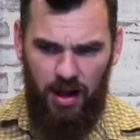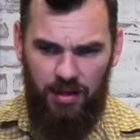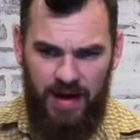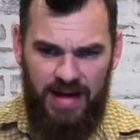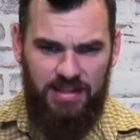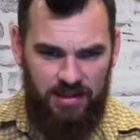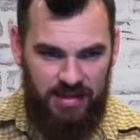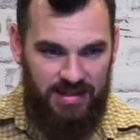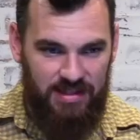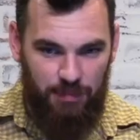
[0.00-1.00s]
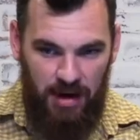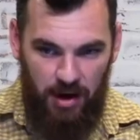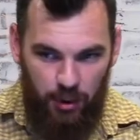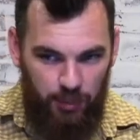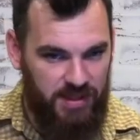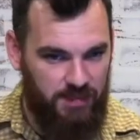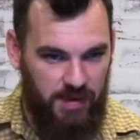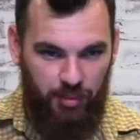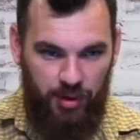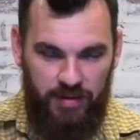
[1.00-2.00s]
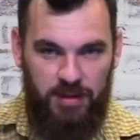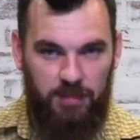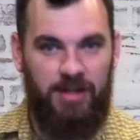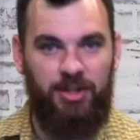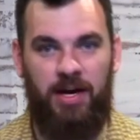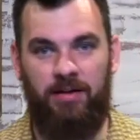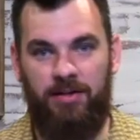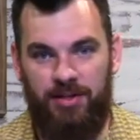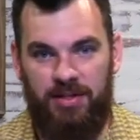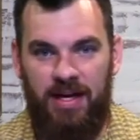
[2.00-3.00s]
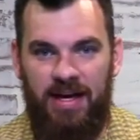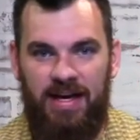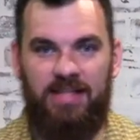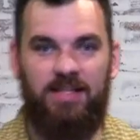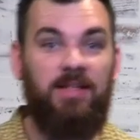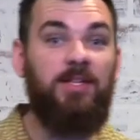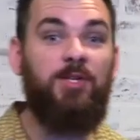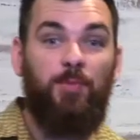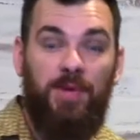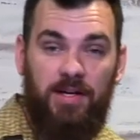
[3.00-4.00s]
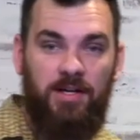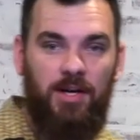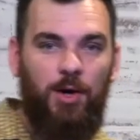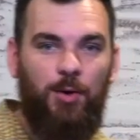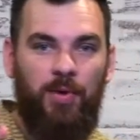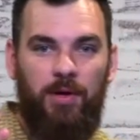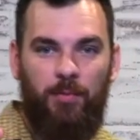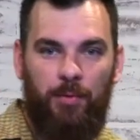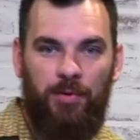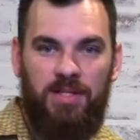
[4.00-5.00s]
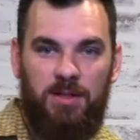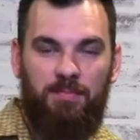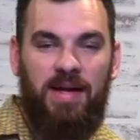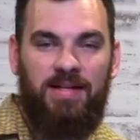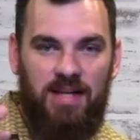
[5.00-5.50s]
that's my hope, that's my prayer, that's my challenge, is that this week we would spend